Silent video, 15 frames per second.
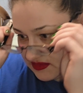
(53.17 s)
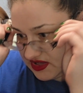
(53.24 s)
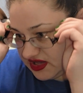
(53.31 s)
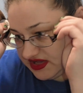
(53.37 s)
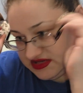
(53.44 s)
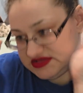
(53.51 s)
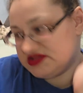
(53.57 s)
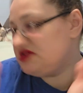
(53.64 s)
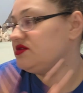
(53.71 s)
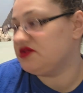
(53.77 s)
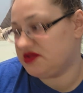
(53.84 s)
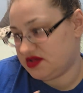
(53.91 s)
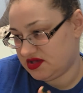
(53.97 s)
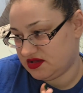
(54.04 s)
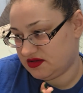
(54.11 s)

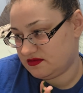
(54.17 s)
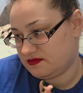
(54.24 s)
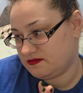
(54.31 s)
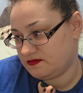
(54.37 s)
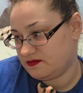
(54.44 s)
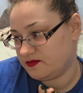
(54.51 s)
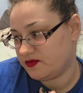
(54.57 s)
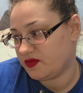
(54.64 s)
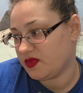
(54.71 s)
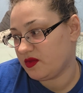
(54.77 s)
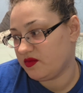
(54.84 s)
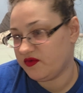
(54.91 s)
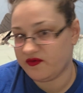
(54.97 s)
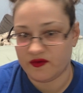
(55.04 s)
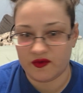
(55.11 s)
ideally,
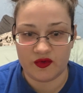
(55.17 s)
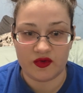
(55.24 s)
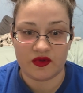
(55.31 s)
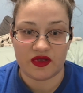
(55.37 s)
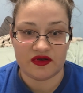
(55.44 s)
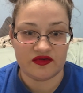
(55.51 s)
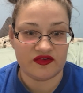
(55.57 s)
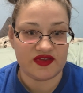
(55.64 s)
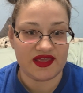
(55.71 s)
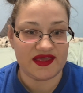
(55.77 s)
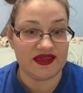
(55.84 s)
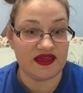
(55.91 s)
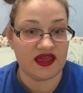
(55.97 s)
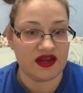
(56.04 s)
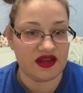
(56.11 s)
before
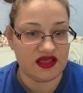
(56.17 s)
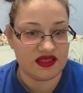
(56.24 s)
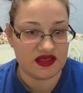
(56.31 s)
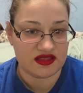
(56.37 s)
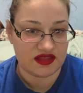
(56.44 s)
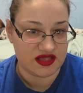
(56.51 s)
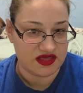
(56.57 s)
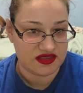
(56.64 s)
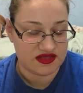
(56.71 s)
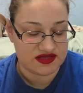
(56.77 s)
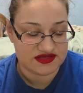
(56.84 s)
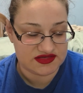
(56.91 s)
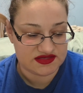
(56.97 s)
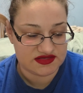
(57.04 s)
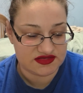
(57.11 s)
undertaking anything like
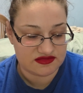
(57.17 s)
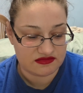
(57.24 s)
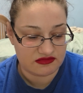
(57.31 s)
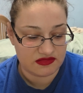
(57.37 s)
this,